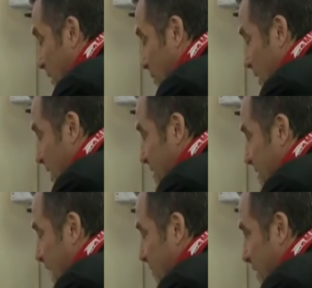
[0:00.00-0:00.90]
including
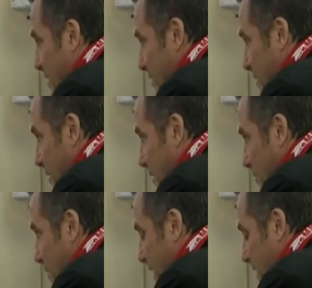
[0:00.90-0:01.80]
staff at
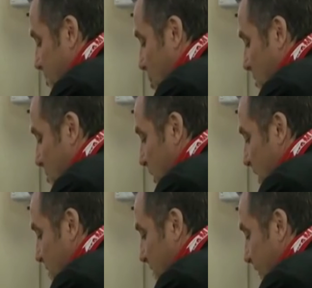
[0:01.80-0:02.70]
the uh, at the sportsplex,